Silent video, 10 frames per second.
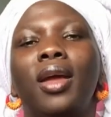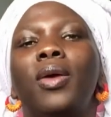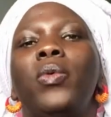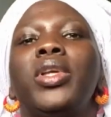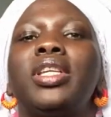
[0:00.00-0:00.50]

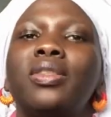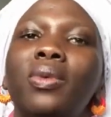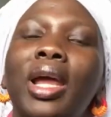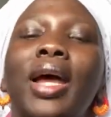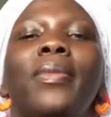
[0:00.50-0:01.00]
Which is
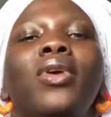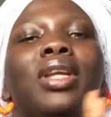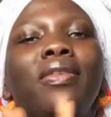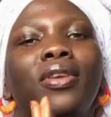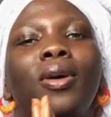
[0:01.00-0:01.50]
why I'm not
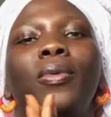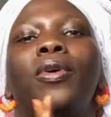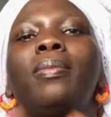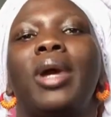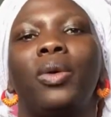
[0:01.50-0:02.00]
giving up
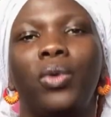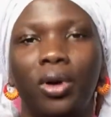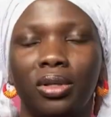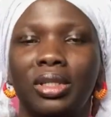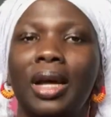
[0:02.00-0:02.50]
on my
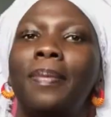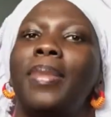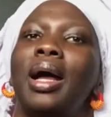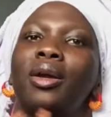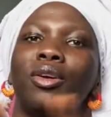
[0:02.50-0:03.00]
walks. I'm
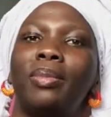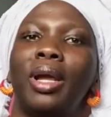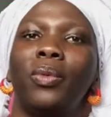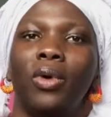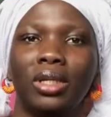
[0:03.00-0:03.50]
back on my
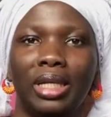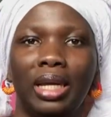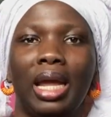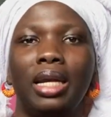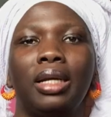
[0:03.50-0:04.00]
walks
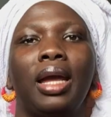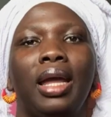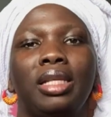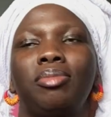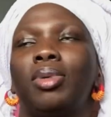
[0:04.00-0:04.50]
again,
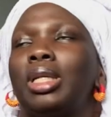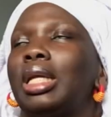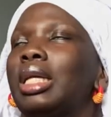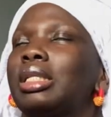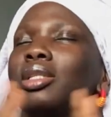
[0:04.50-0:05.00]
guys. But
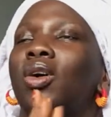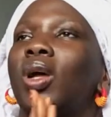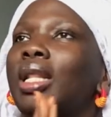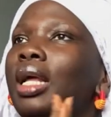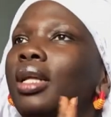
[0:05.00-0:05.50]
then
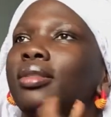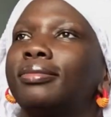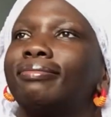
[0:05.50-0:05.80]
Scotland,